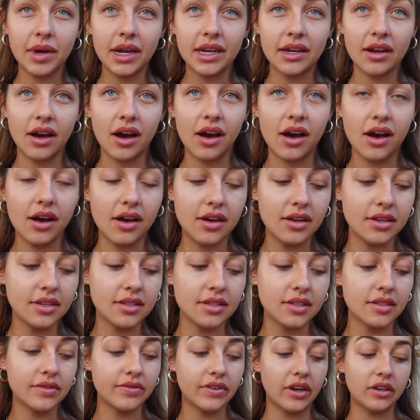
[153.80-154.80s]
my
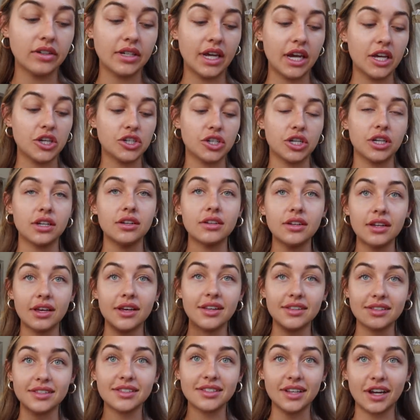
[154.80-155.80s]
NARS foundation
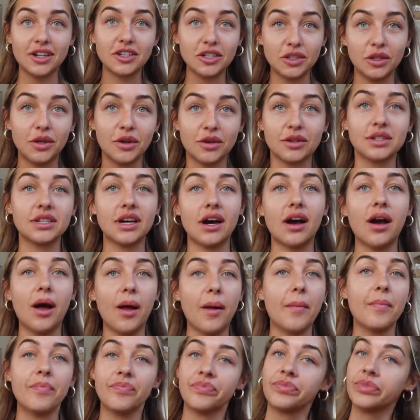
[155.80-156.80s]
in such a long
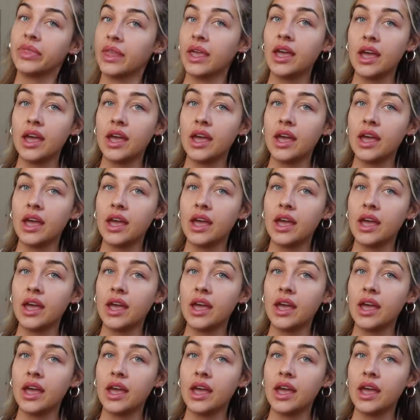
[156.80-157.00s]
time.